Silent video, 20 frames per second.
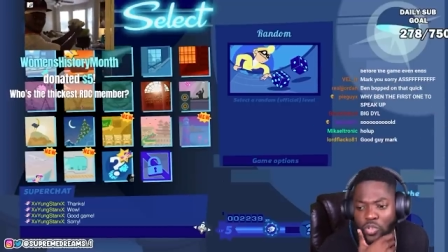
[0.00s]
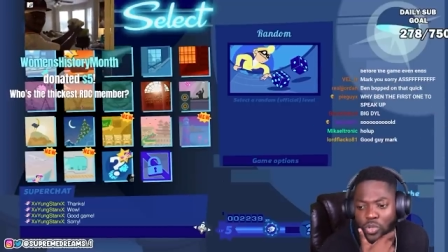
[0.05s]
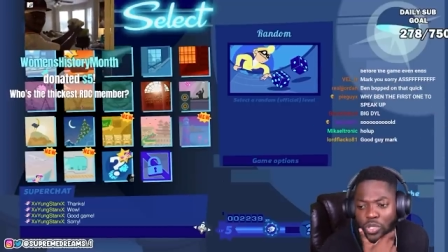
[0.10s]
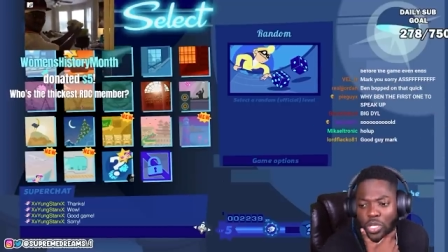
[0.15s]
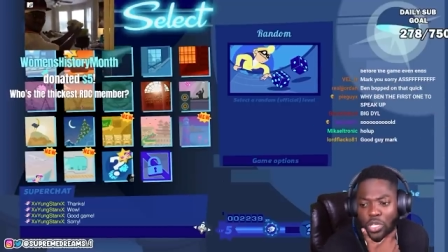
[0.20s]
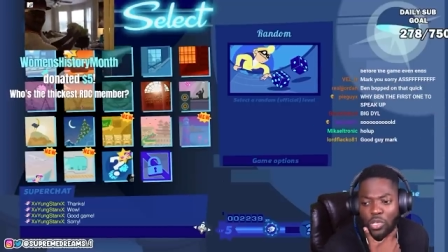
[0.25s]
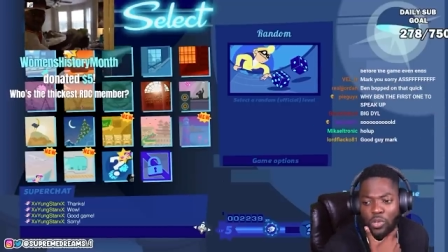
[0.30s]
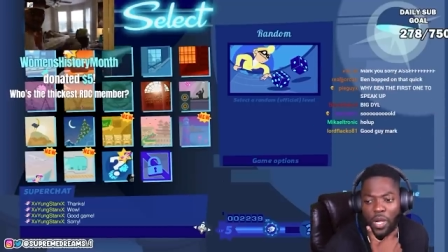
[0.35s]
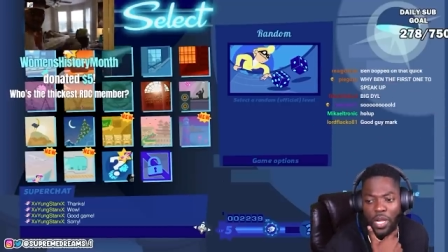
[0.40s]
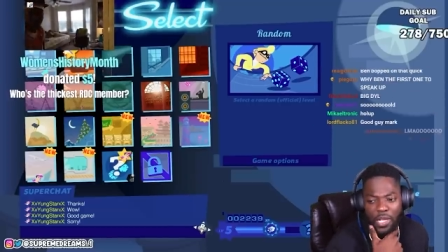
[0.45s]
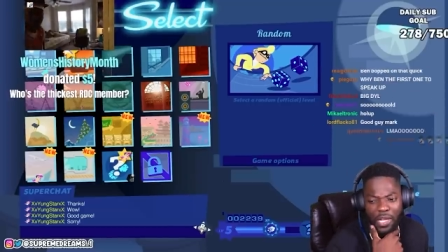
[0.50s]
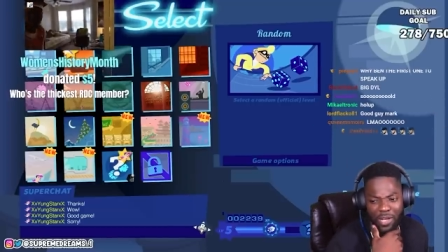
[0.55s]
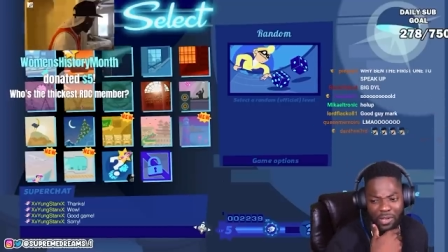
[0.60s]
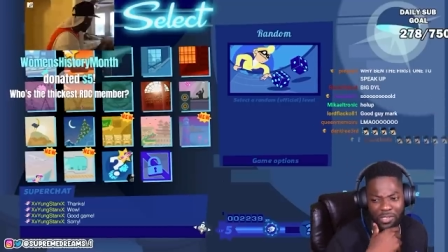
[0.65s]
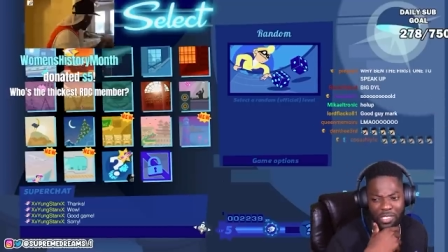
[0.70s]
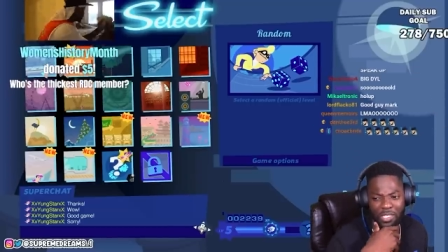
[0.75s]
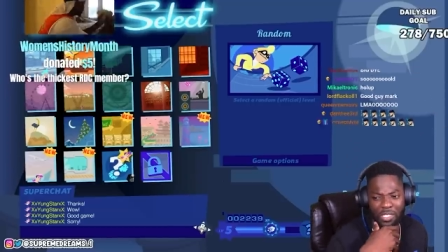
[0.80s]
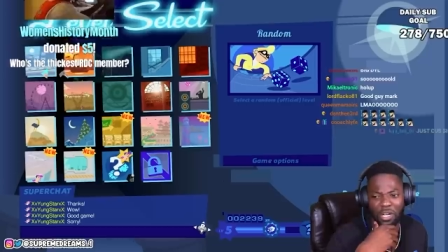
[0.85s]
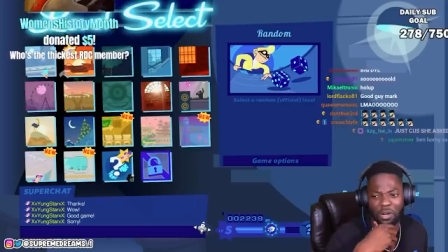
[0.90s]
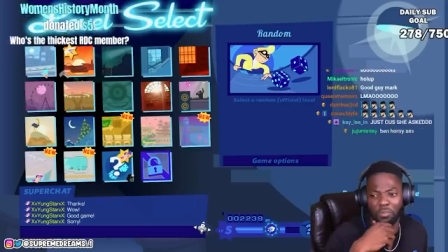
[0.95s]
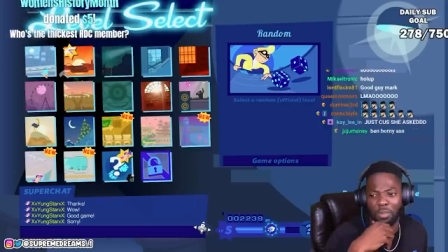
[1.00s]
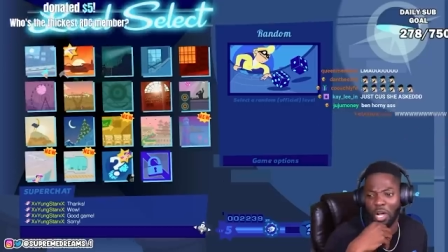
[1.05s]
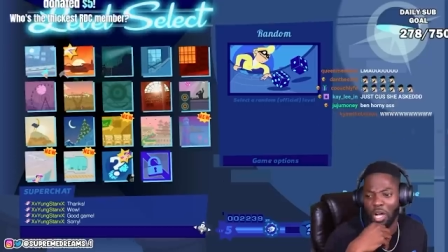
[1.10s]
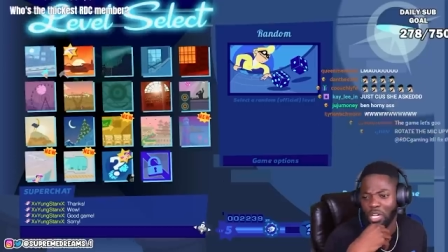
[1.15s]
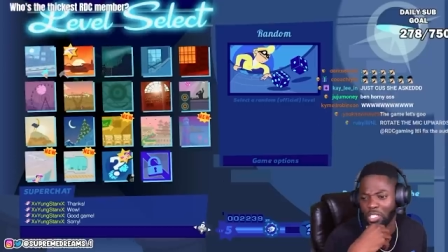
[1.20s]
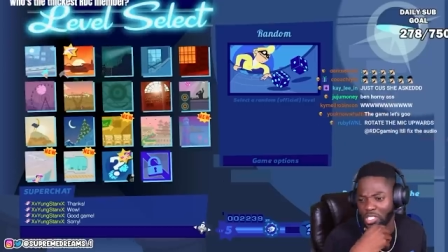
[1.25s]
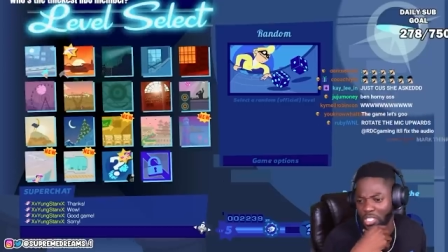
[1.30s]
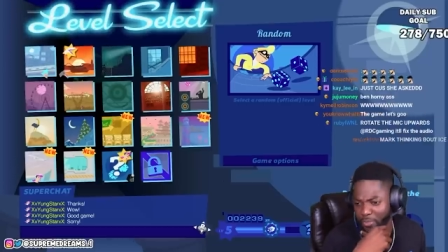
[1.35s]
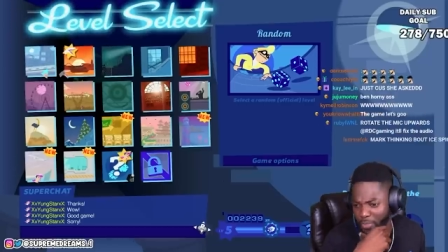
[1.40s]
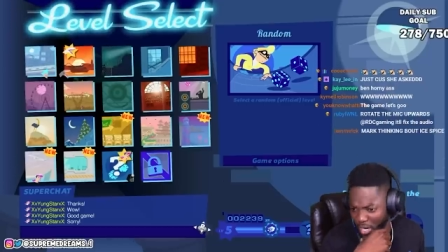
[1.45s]
You look great. I'll go
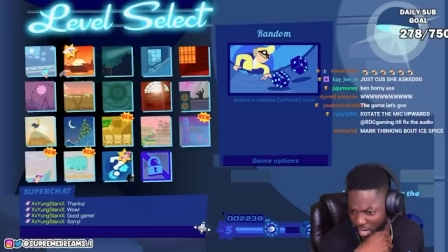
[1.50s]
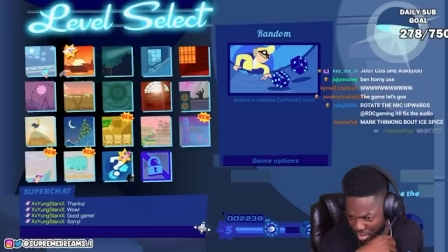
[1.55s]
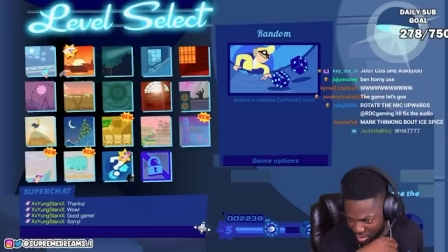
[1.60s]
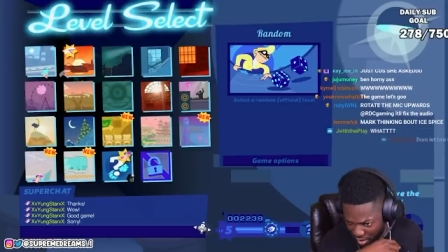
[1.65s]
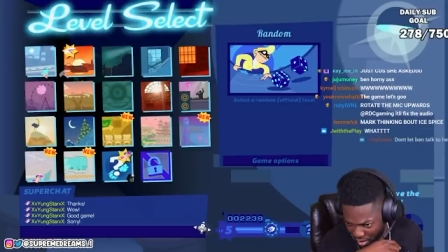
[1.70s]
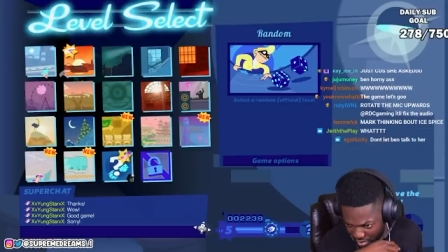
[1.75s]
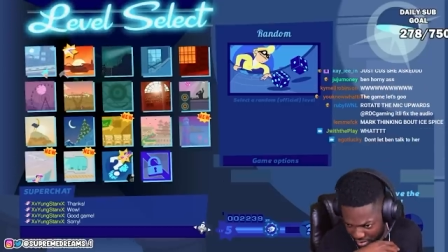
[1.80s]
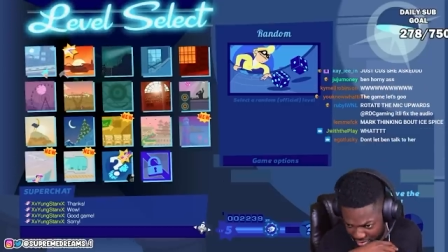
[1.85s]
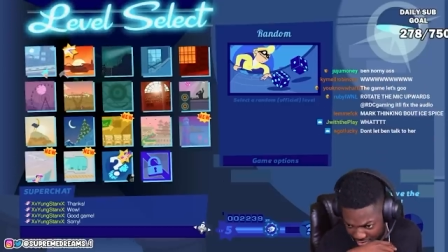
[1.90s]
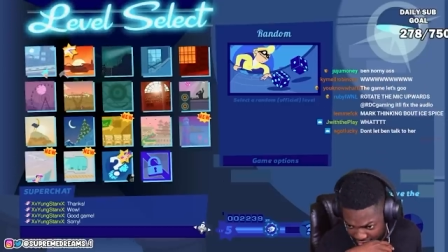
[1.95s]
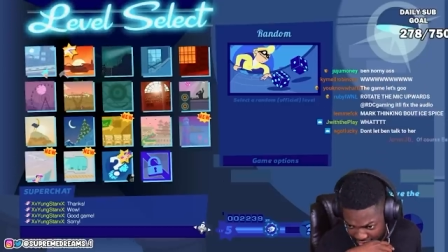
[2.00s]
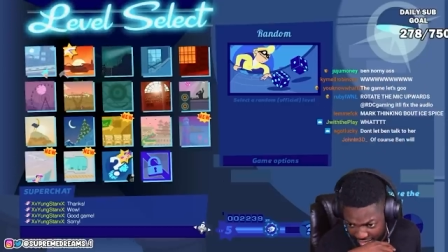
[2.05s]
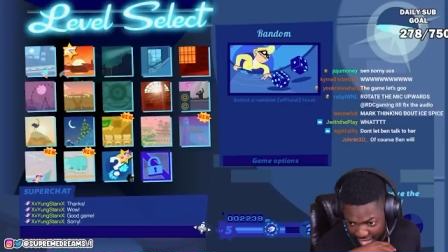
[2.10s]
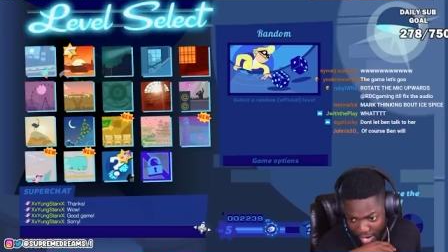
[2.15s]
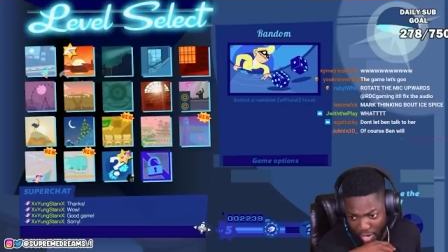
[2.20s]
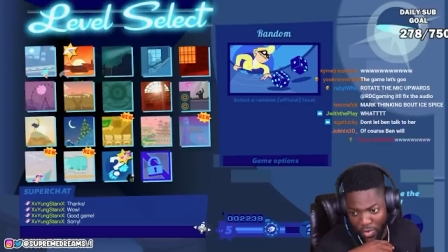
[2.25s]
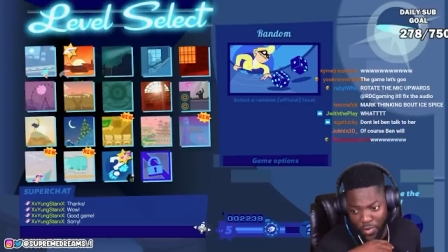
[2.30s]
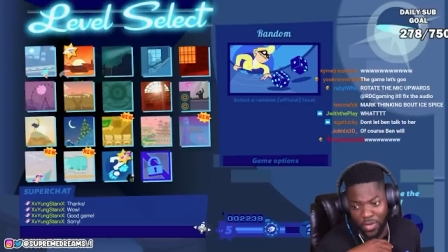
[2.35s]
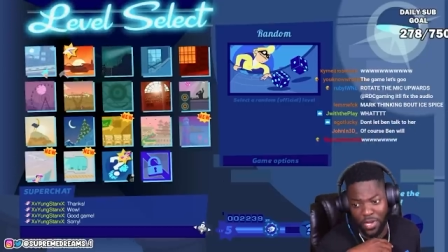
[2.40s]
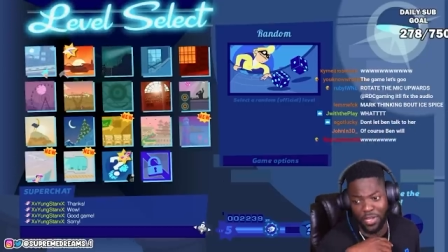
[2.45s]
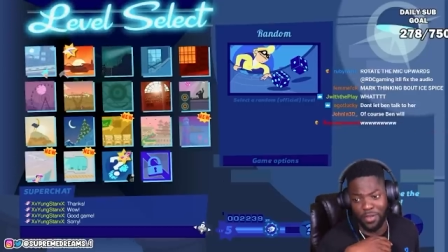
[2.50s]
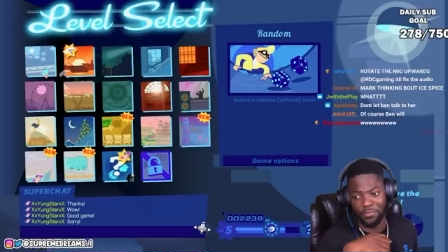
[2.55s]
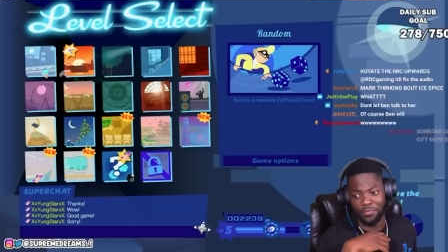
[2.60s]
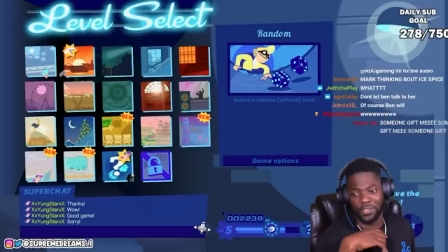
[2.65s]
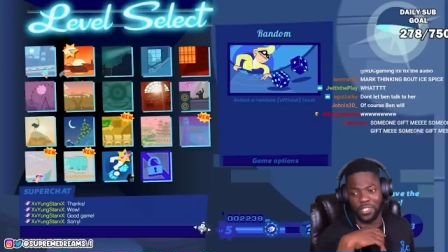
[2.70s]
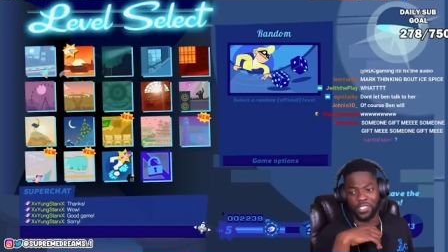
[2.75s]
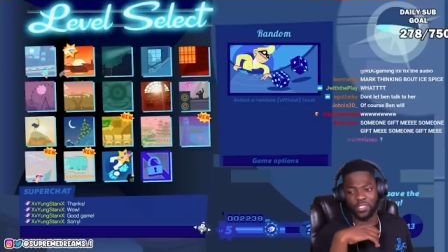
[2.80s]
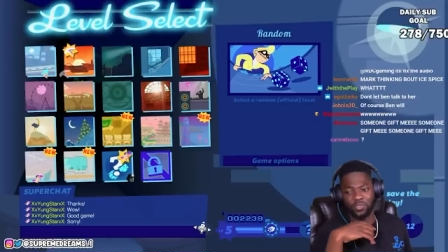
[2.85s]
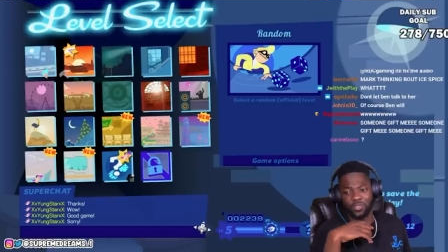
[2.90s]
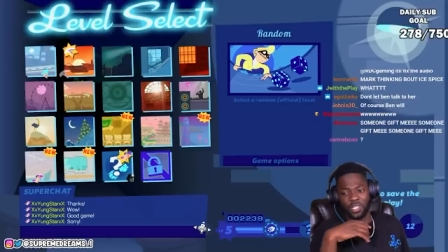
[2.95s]
ball. Shit, my hairline is there. Nigga,
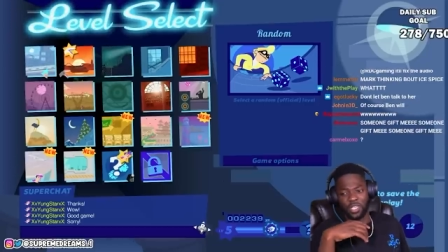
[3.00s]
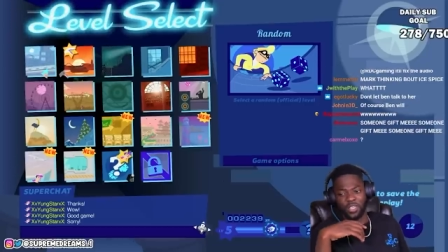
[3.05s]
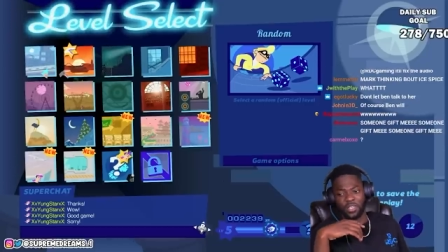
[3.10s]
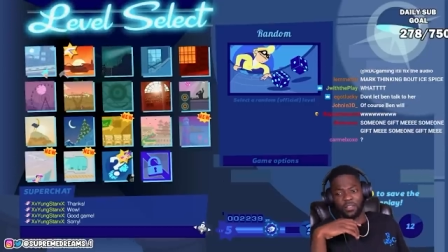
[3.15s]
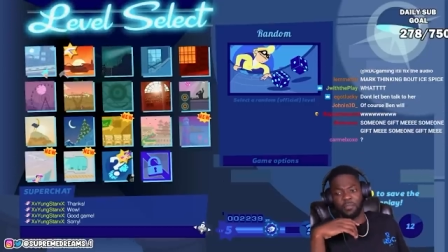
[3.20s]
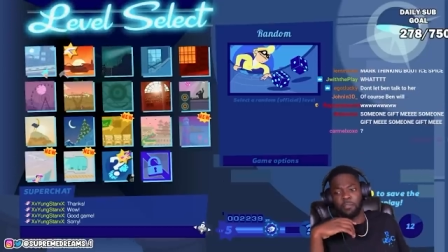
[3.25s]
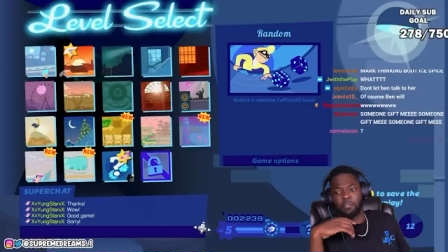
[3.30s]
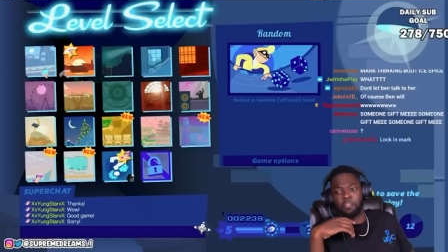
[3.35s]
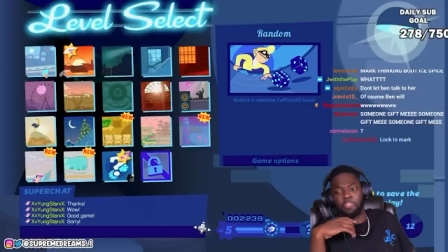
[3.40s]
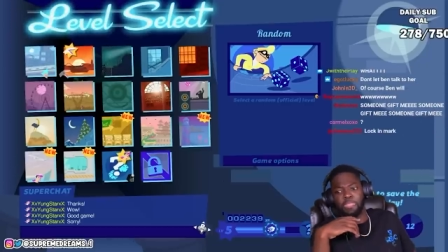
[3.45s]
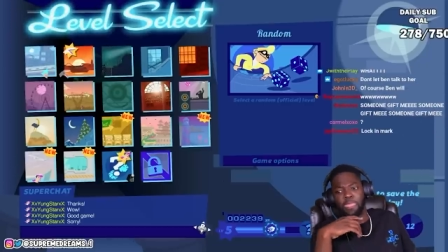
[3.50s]
fuck is you saying?